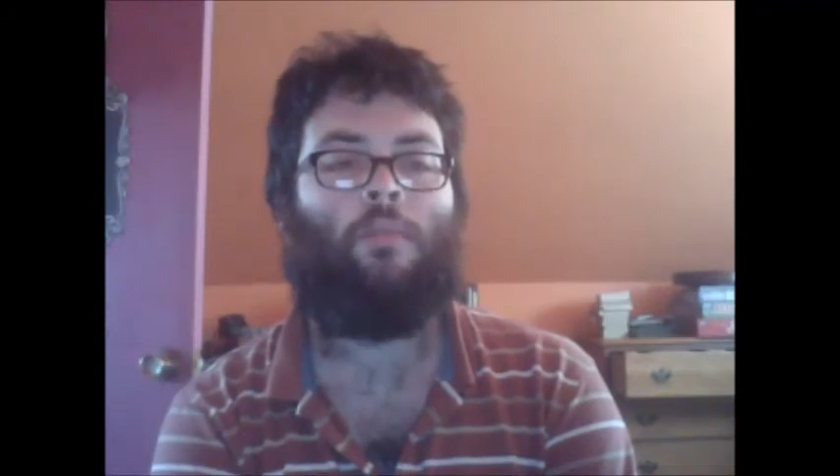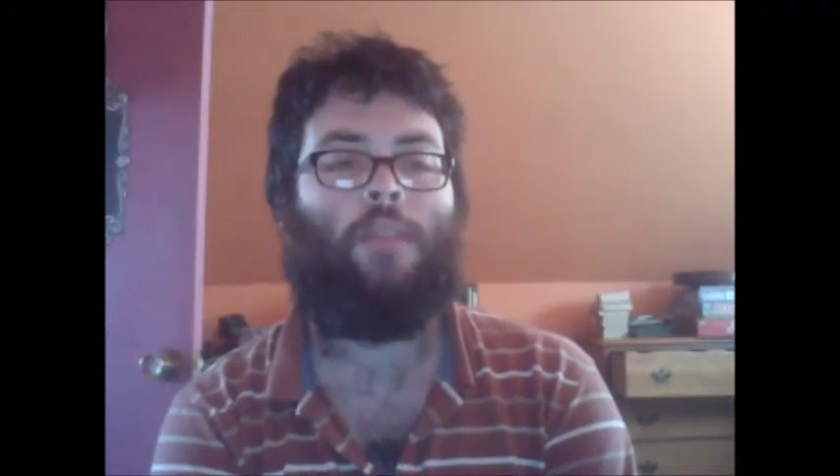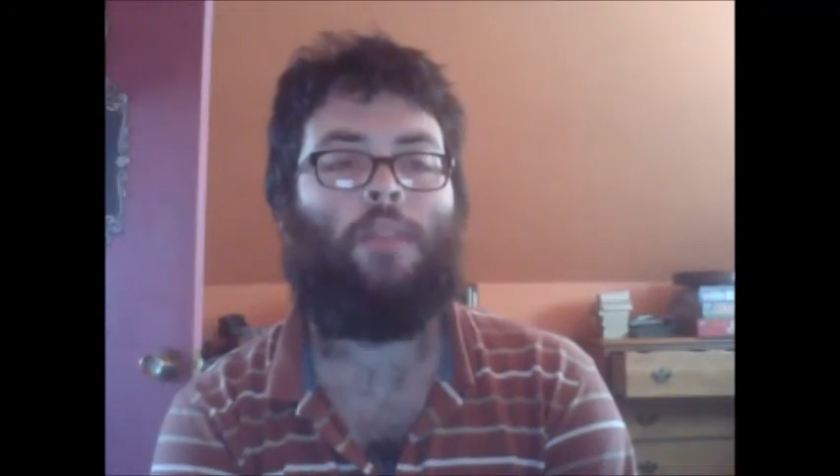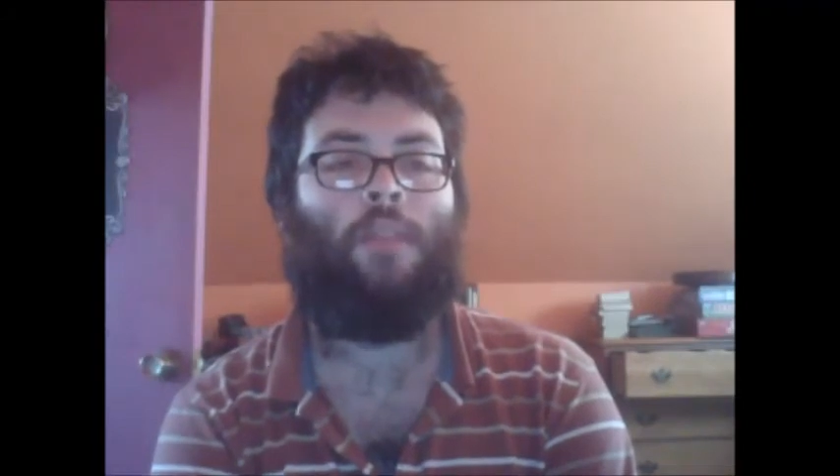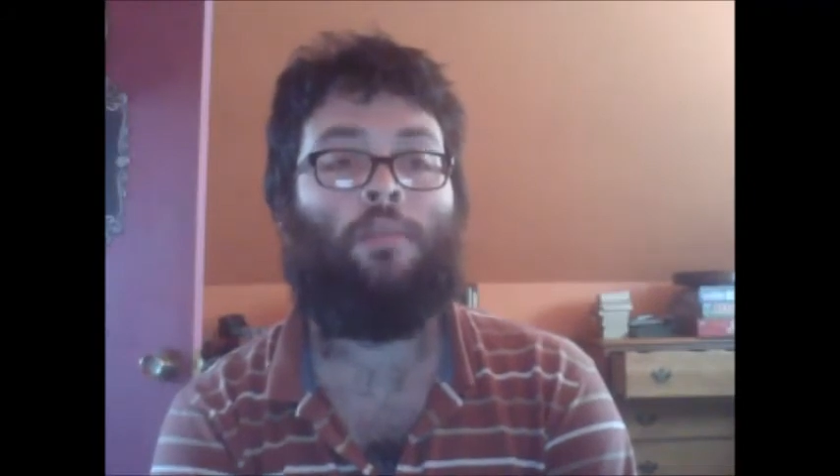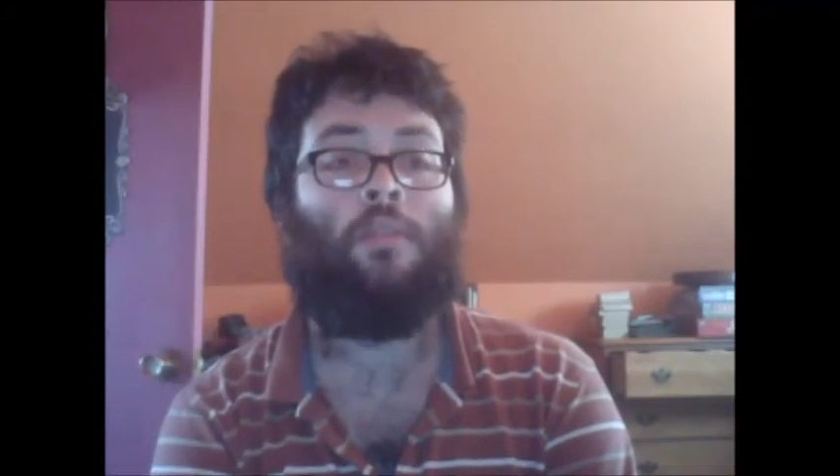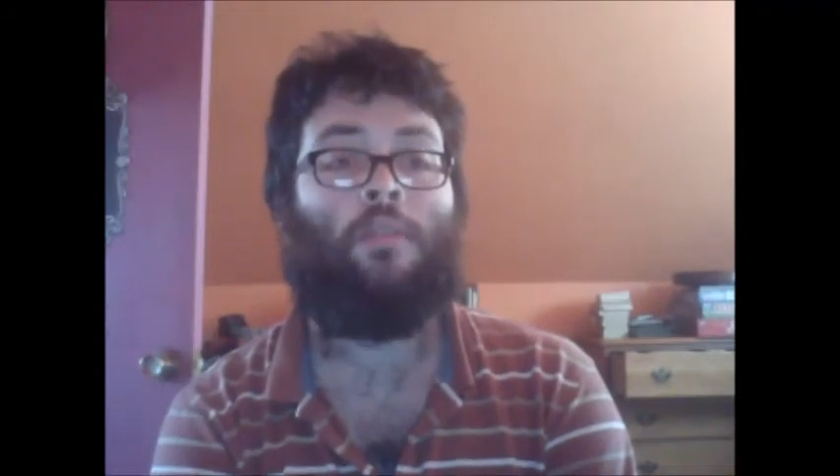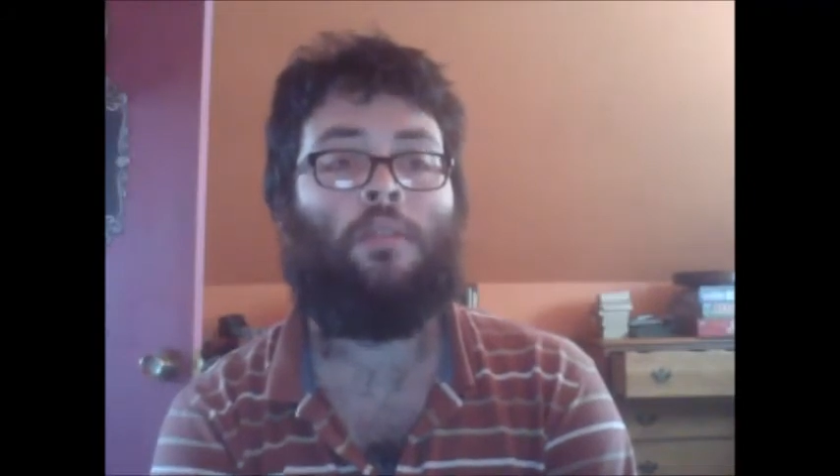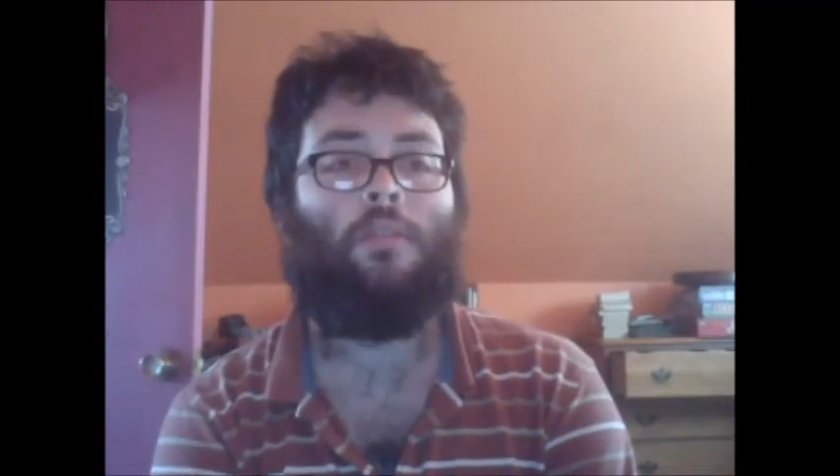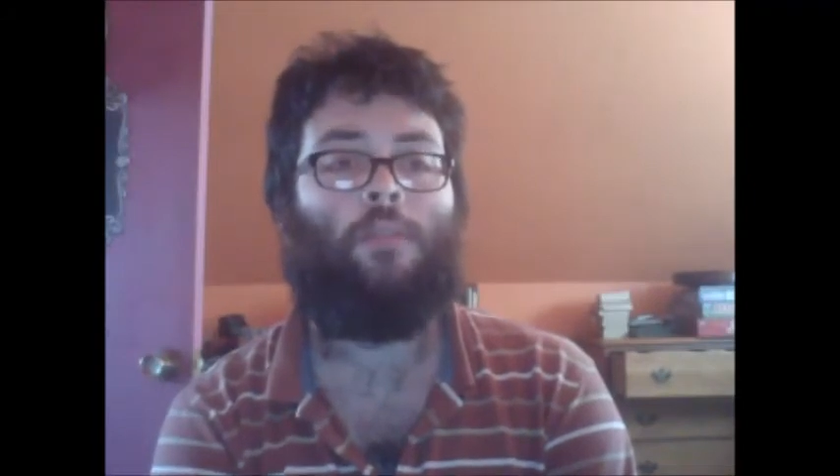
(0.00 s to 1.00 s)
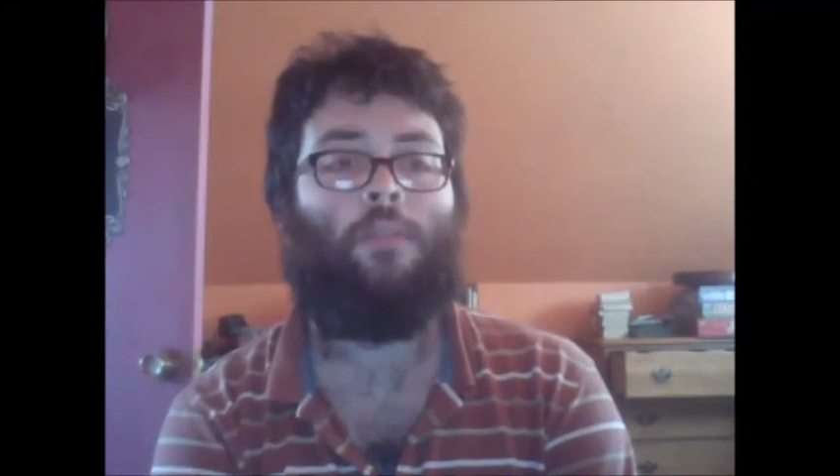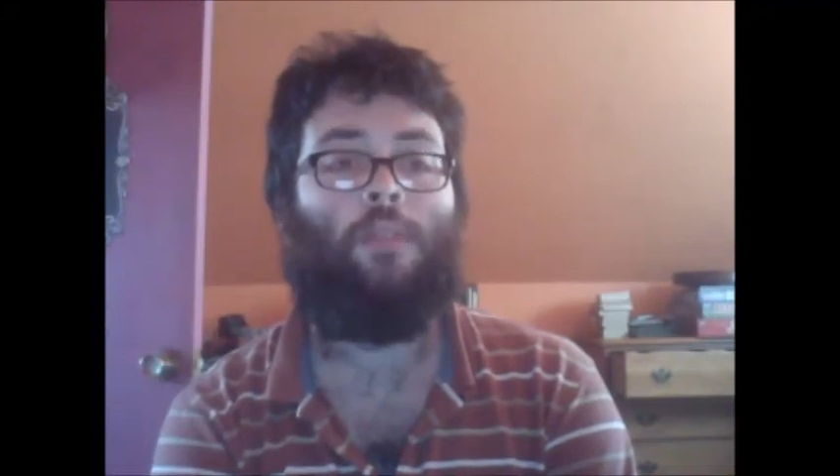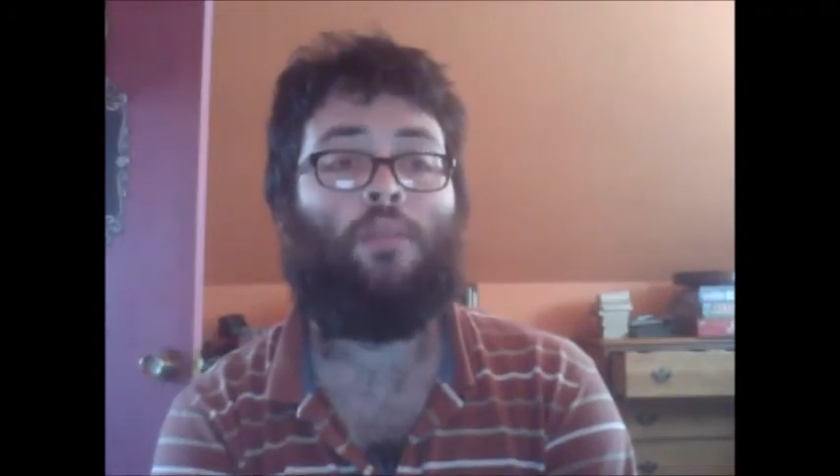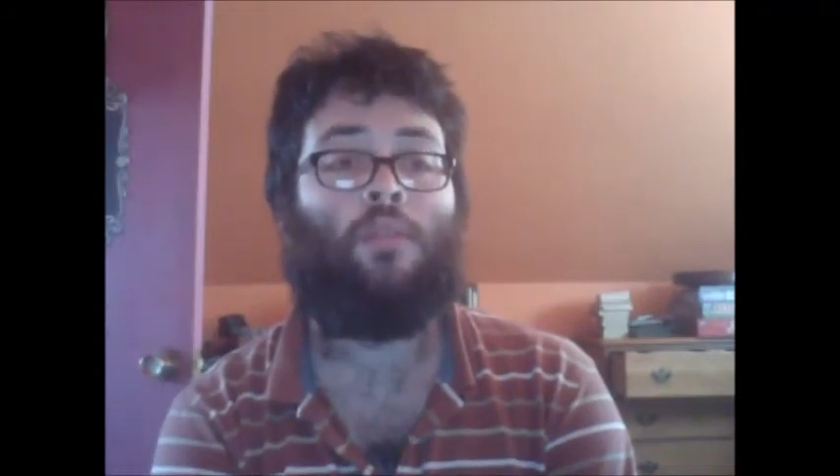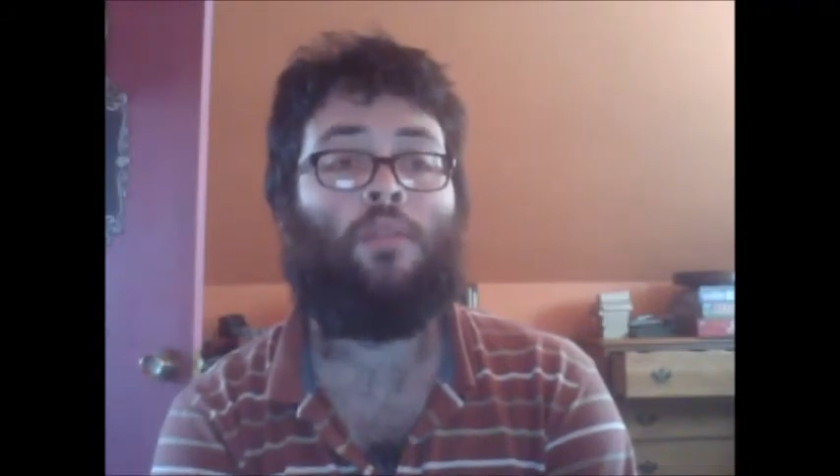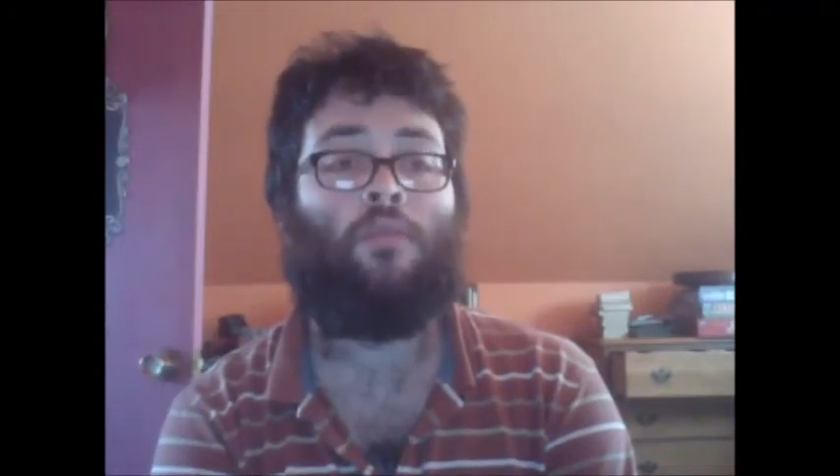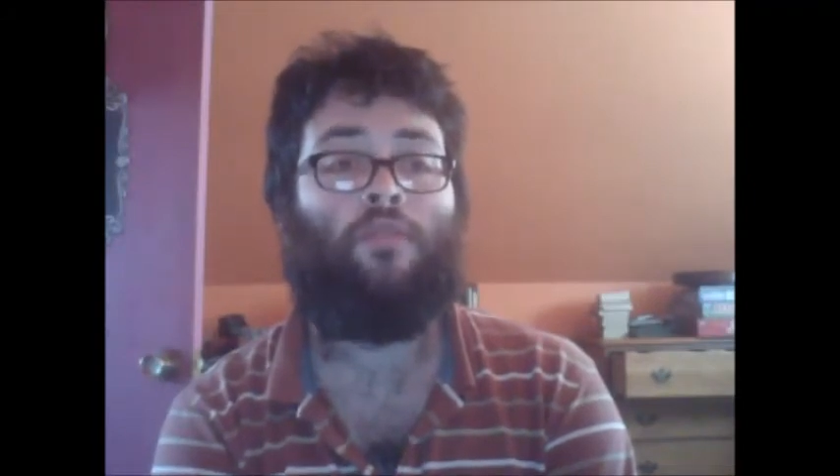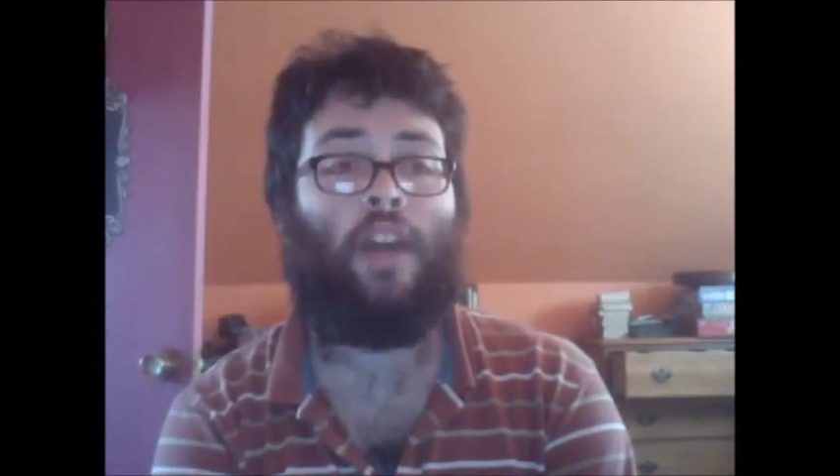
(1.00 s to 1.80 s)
people